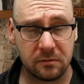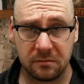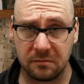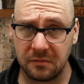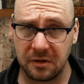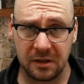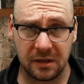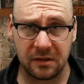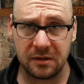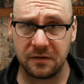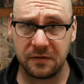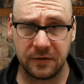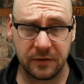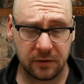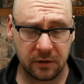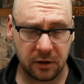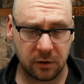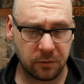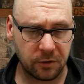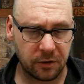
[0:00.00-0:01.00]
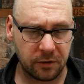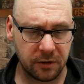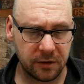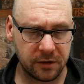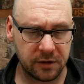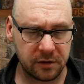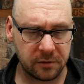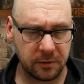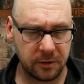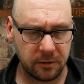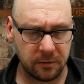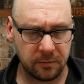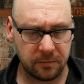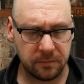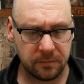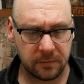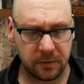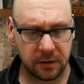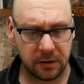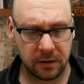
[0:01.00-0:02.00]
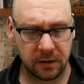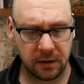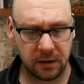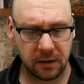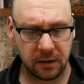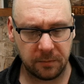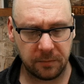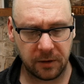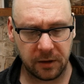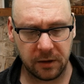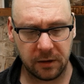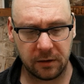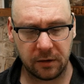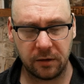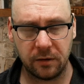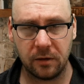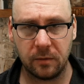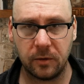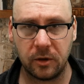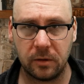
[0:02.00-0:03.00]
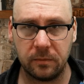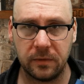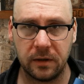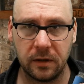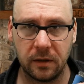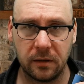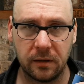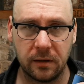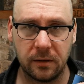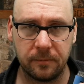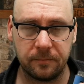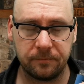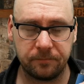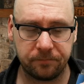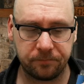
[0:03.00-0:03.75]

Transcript: it does feel like quality as well. And the button down the bottom here that